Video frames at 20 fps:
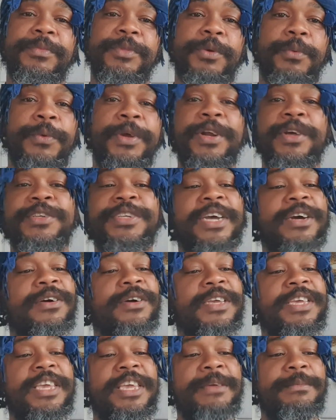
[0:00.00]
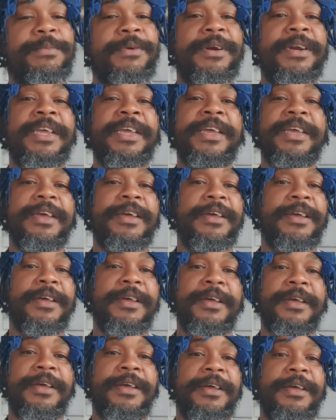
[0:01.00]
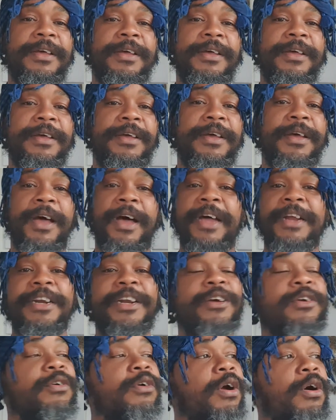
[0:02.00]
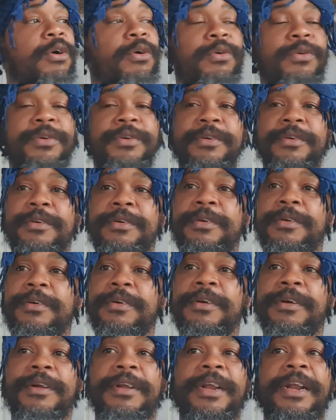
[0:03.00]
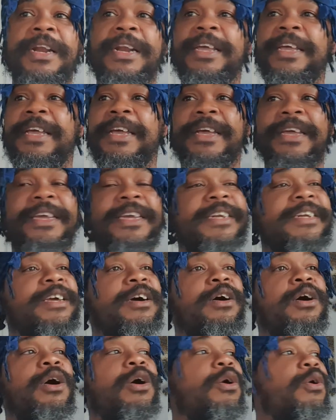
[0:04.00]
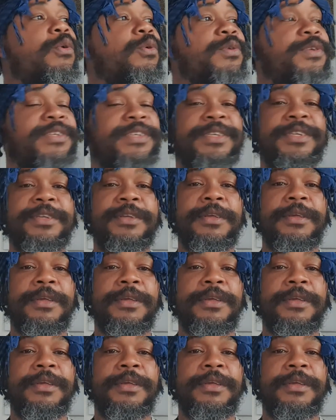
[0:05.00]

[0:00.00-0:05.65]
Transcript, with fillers: we just are going to keep lay on the ground, lay in your house,